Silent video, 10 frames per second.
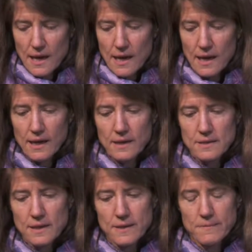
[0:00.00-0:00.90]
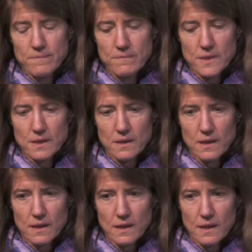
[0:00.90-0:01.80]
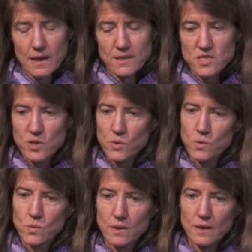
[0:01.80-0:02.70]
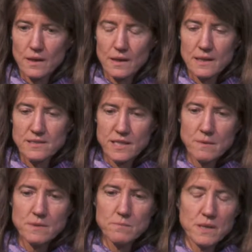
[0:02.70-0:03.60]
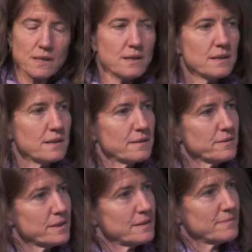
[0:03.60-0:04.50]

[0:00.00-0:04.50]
and so it seemed to me,